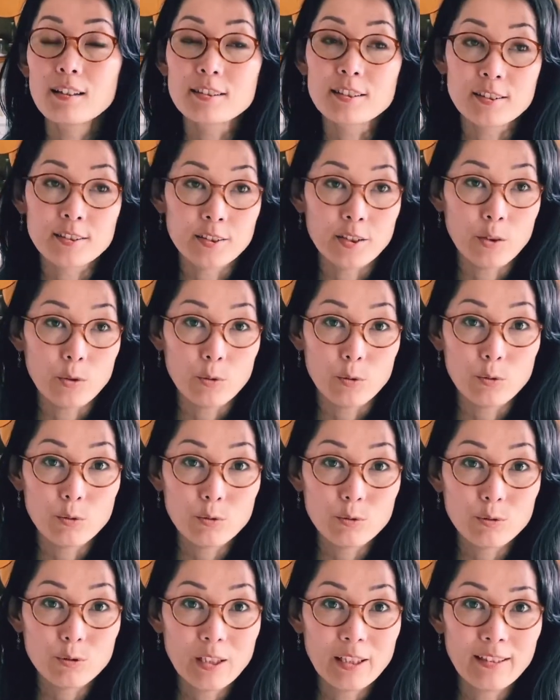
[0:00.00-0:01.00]

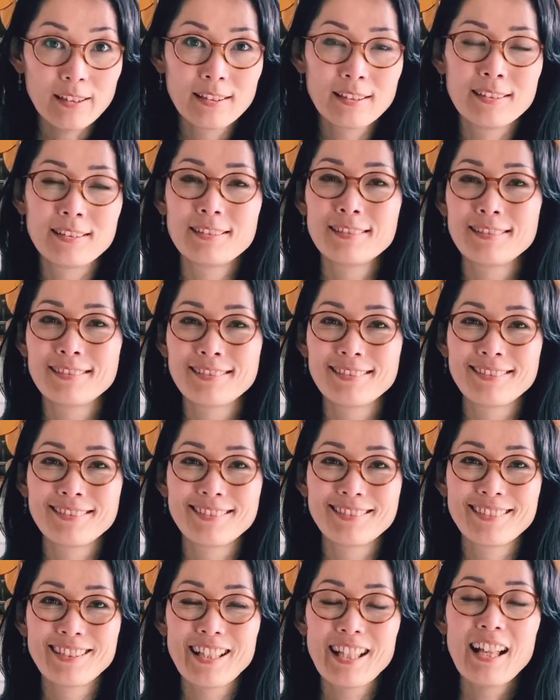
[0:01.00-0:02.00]
So
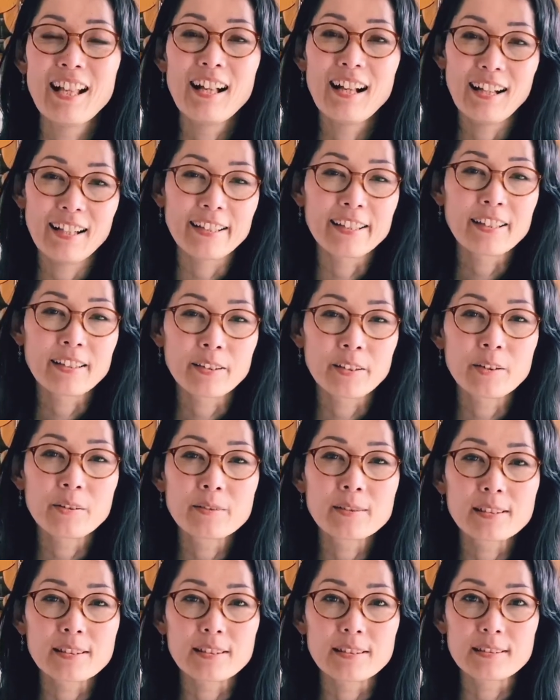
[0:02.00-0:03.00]
I can
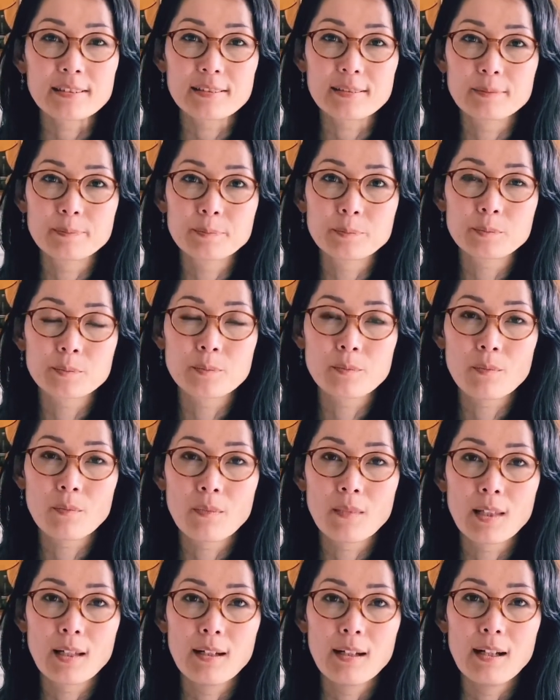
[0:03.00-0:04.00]
use this.
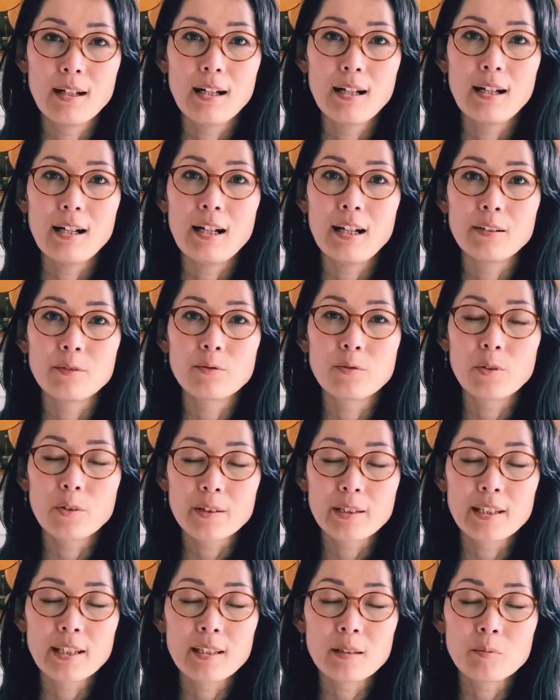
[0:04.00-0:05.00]
I
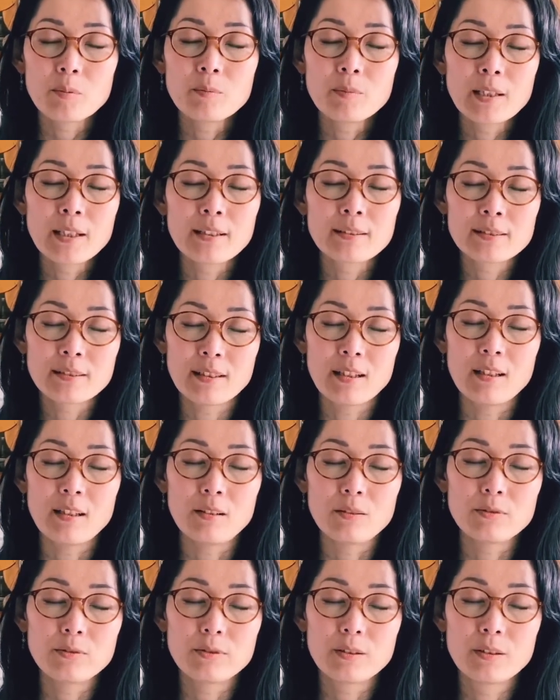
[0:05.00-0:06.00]
forgive
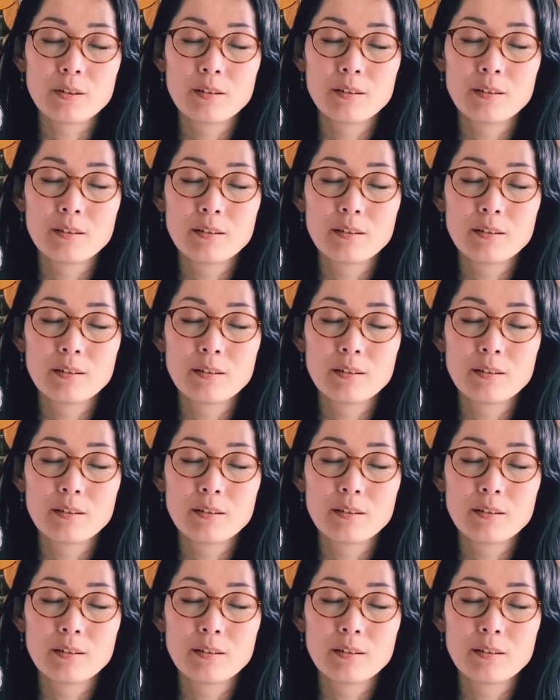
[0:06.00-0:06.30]
myself